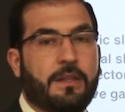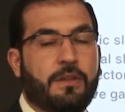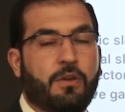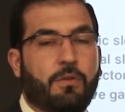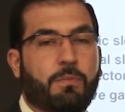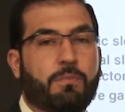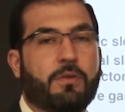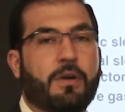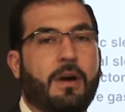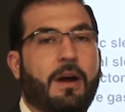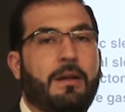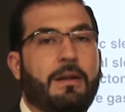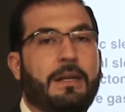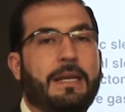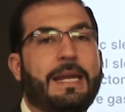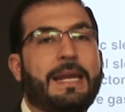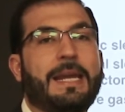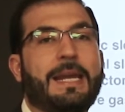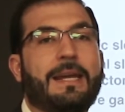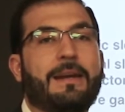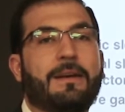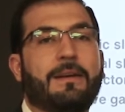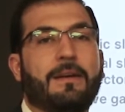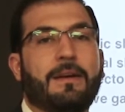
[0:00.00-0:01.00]

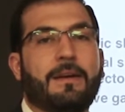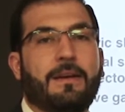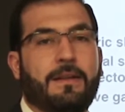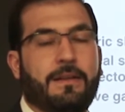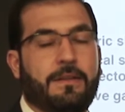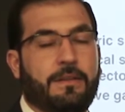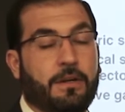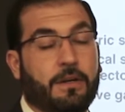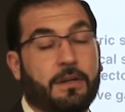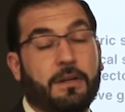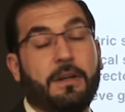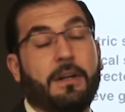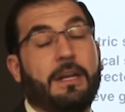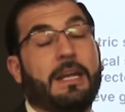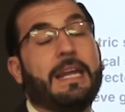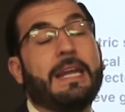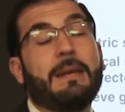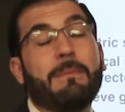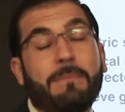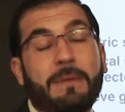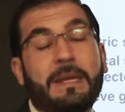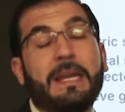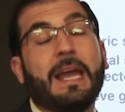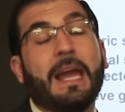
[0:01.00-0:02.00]
they're going
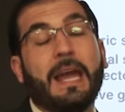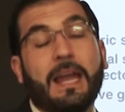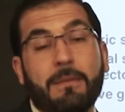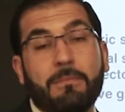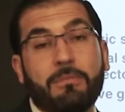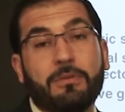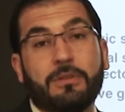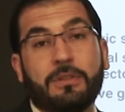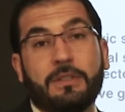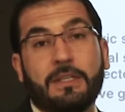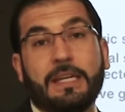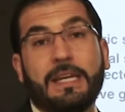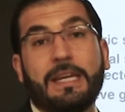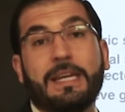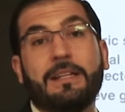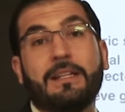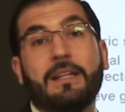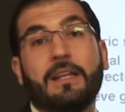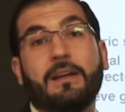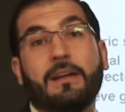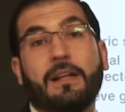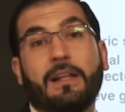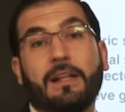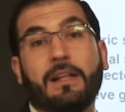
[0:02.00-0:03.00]
to be able to
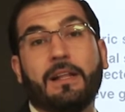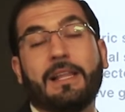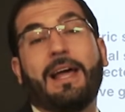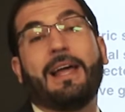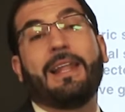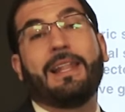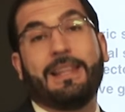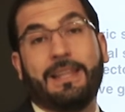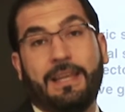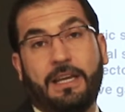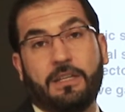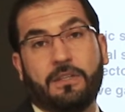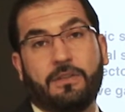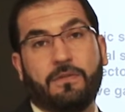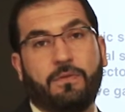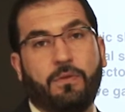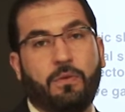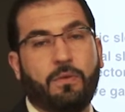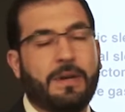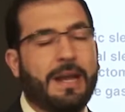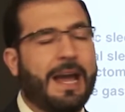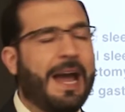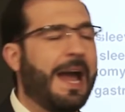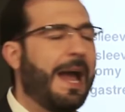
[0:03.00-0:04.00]
eat a lot less
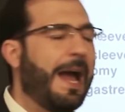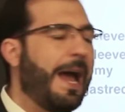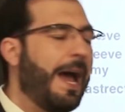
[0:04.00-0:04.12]
food.